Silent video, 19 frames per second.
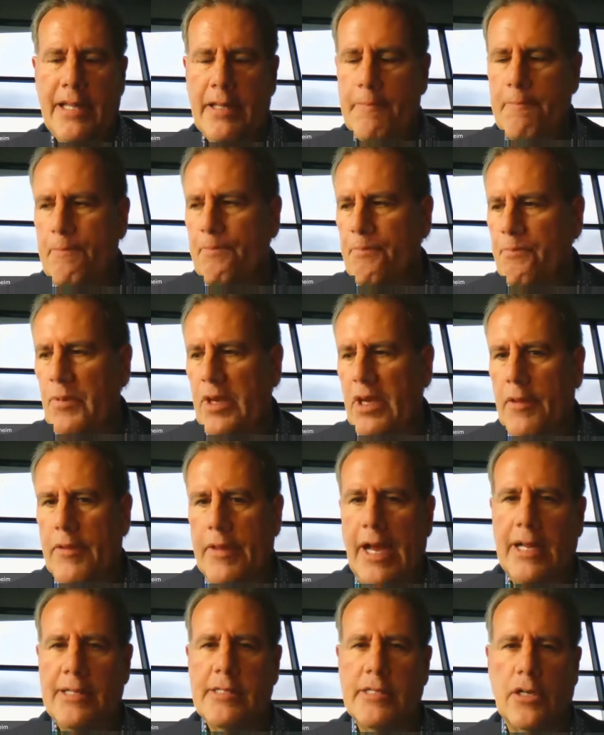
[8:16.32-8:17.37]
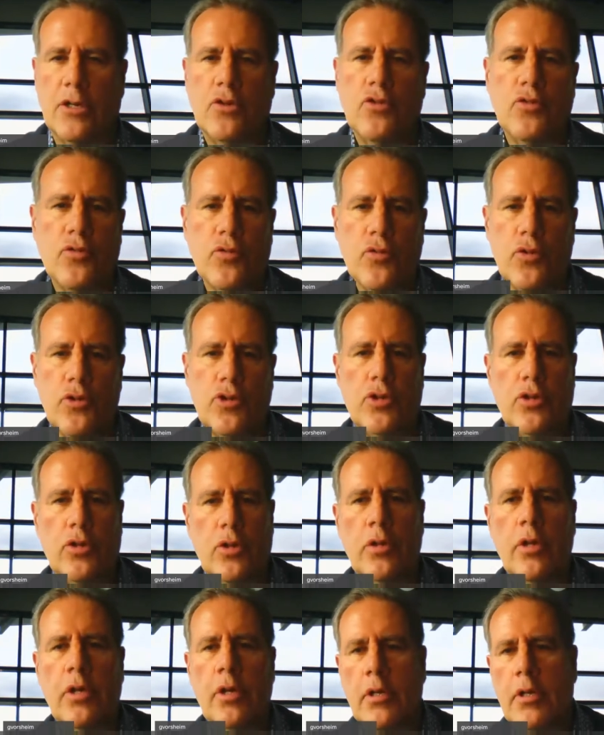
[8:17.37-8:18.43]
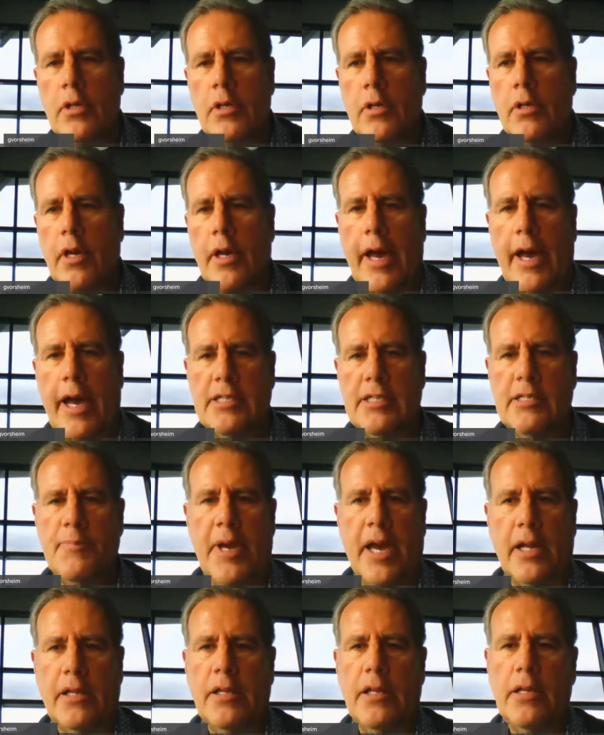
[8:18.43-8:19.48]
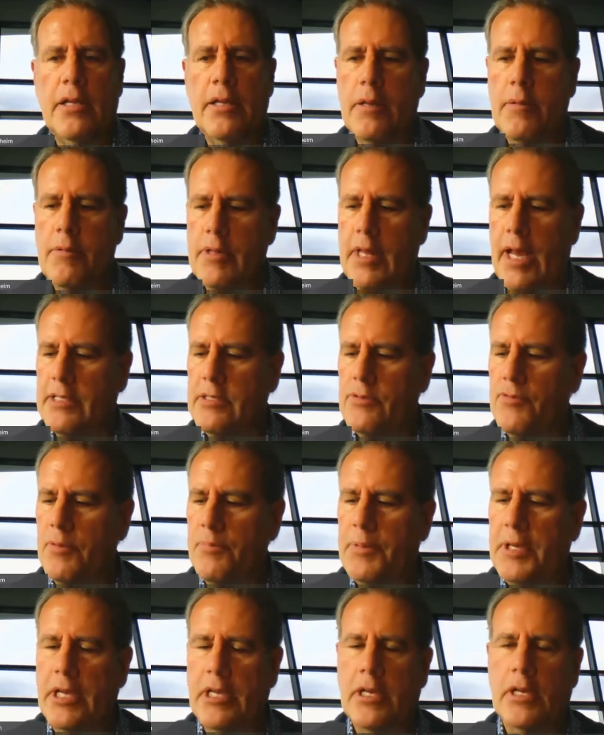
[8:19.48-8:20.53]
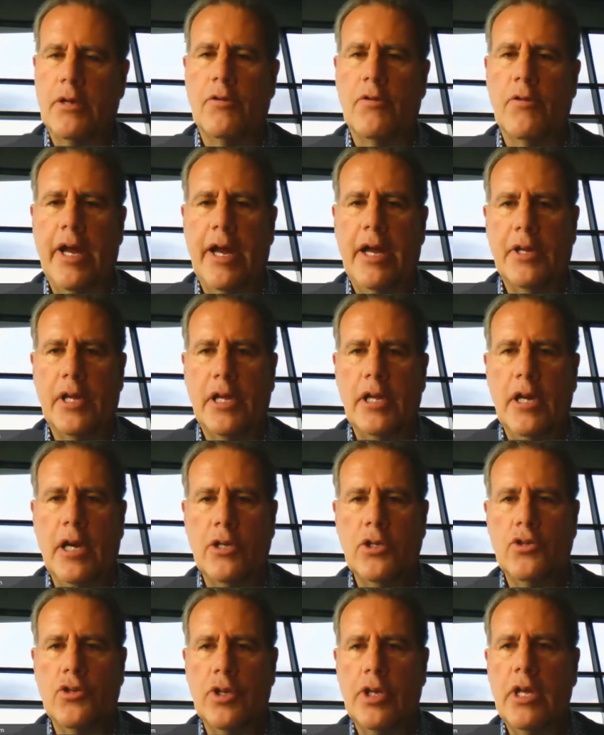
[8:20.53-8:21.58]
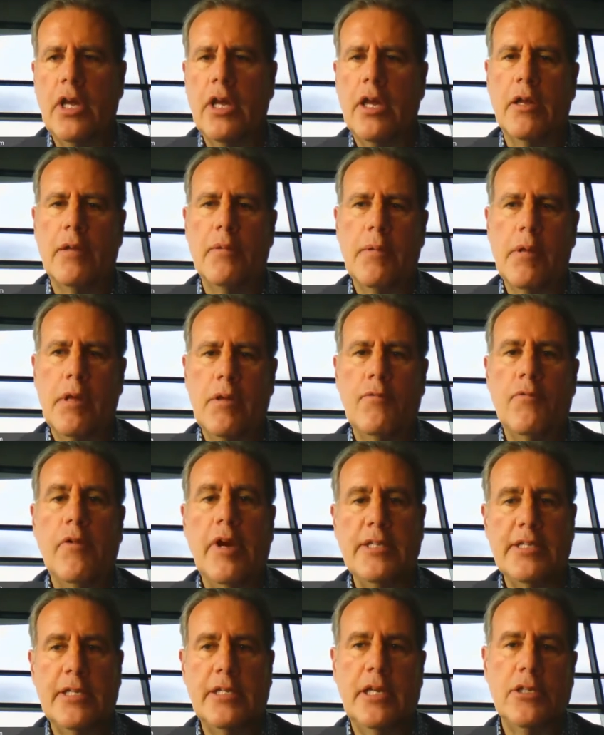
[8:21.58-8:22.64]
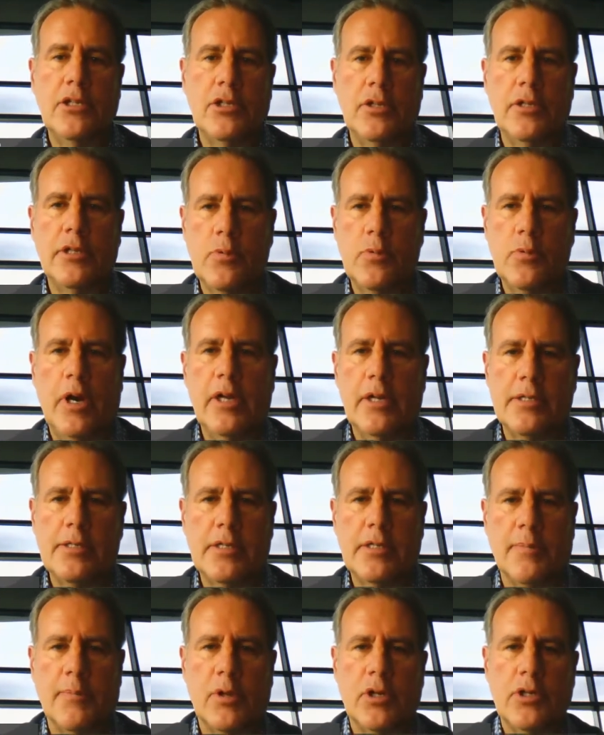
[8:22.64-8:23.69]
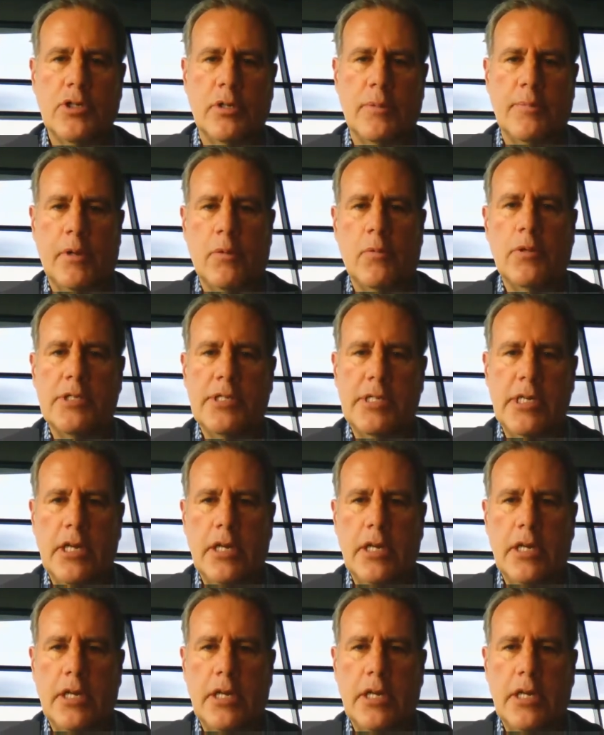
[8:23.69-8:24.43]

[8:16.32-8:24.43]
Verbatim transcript: That you know that's a crucial aspect that's repeated around the country and, and residential as well as commercial.